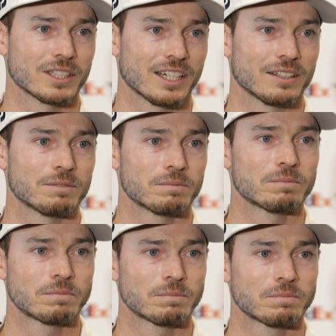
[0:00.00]
yeah.
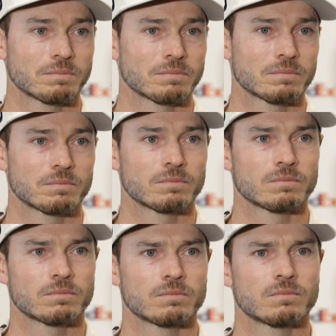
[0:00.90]

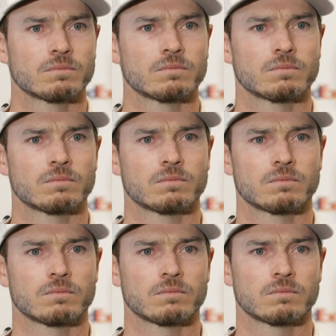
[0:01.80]
Bronson, how do you know if
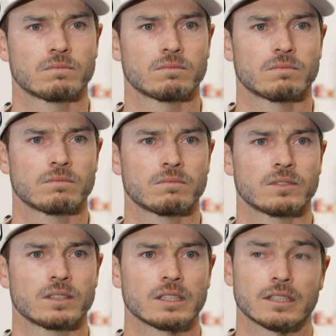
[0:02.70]
you're getting better?
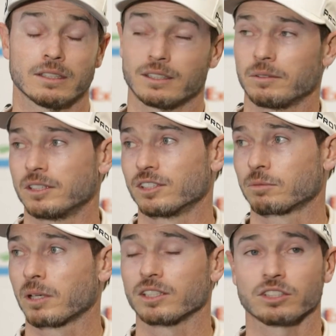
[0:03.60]
I mean,
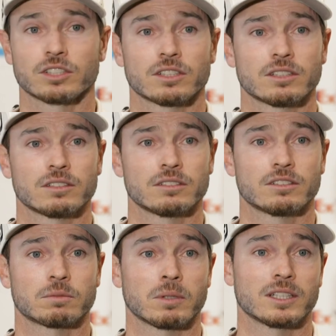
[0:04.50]
just by the sh-
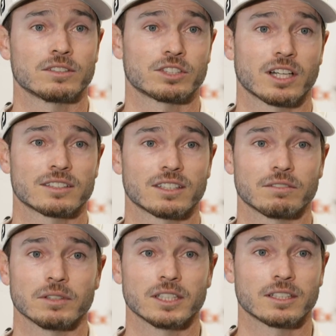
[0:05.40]
just by the shots I'm
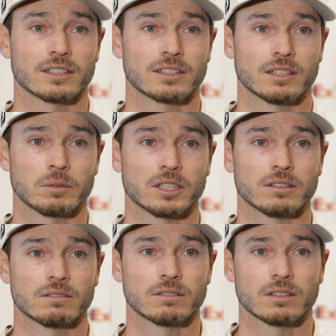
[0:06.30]
hitting. I
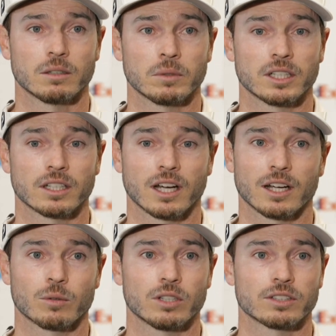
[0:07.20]
mean, I'm hitting
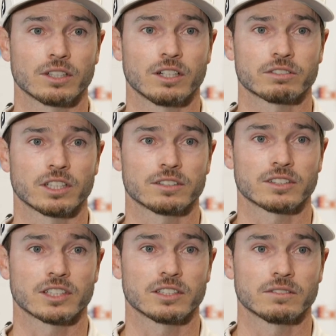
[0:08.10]
high quality golf shots
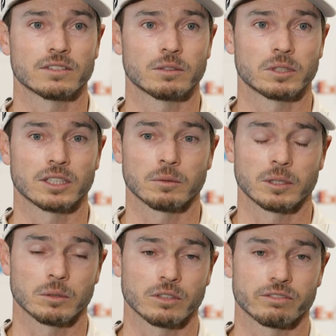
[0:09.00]
again. I mean, I'm
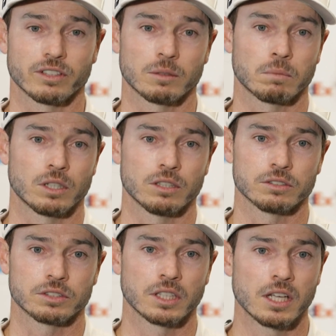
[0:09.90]
able to flag
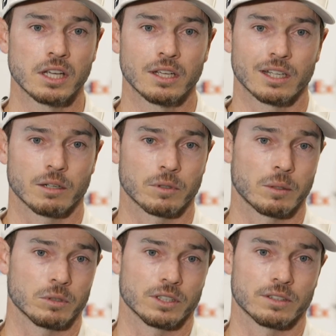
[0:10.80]
balls. I'm
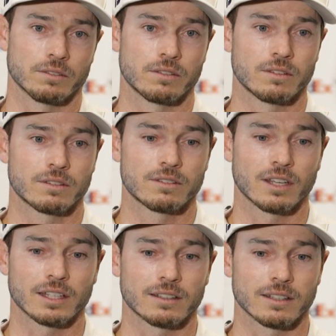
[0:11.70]
able to
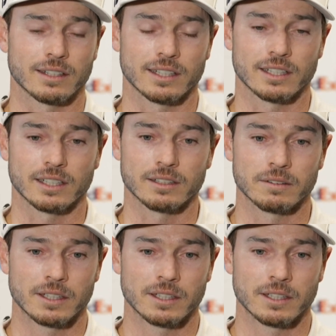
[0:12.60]
take, uh,